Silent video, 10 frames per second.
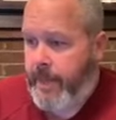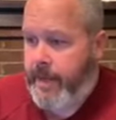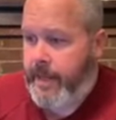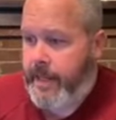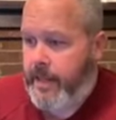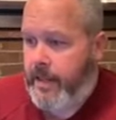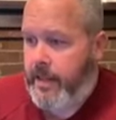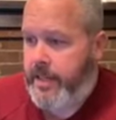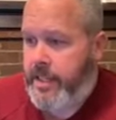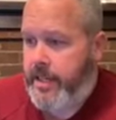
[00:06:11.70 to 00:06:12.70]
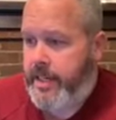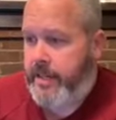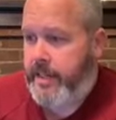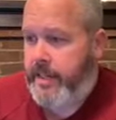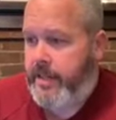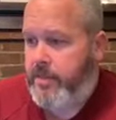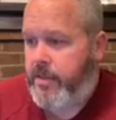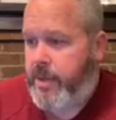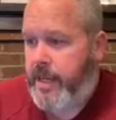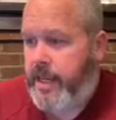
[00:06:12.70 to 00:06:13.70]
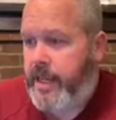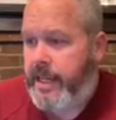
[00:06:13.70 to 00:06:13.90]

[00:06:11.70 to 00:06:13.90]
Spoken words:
that I'll share here, and then I'll move back.